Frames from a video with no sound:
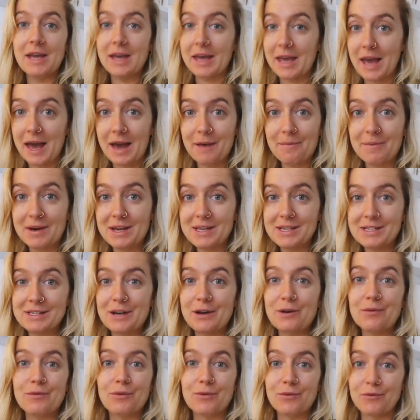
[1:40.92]
get
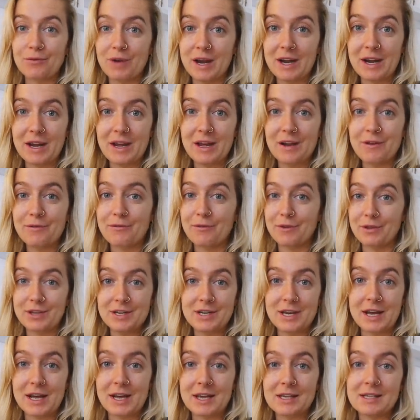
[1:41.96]
myself ready for the
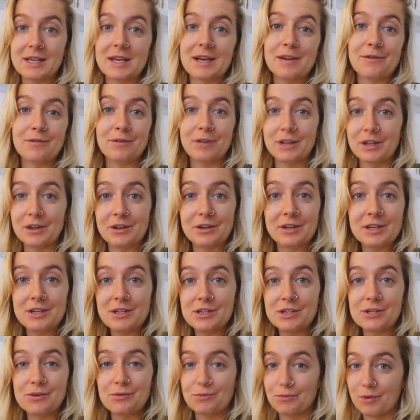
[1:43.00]
day because I have literally
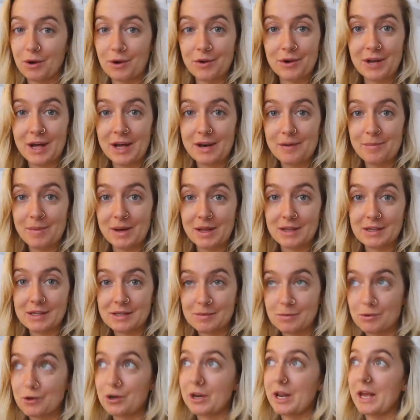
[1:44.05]
just rolled out of bed
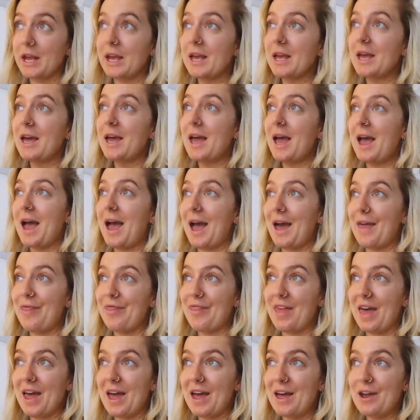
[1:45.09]
this morning
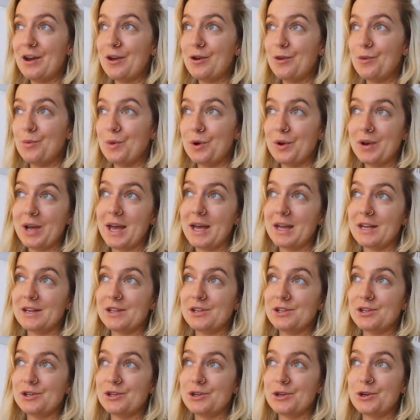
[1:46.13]
and then we'll get
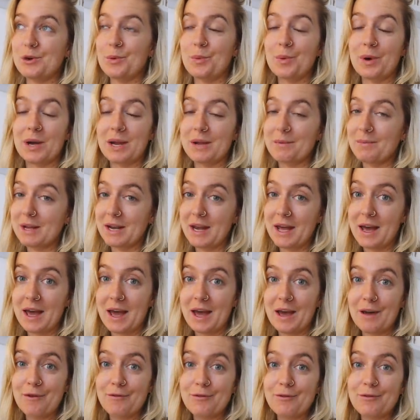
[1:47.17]
into what I'm gonna
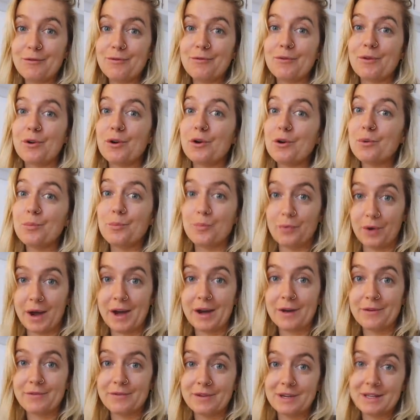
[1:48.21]
have for
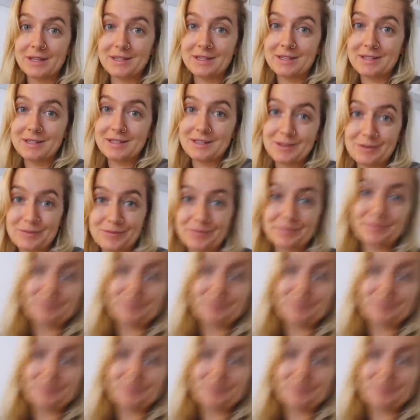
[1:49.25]
breakfast